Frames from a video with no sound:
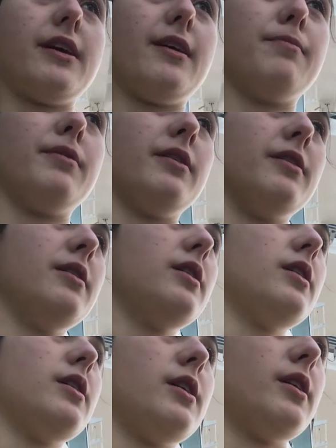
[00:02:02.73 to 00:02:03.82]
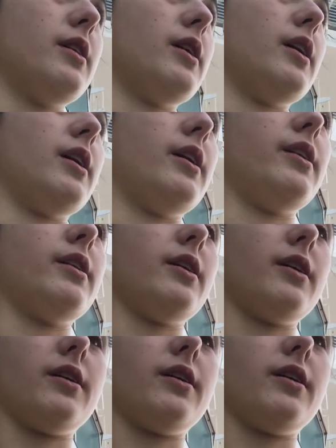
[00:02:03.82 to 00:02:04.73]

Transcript: Tampa, Then,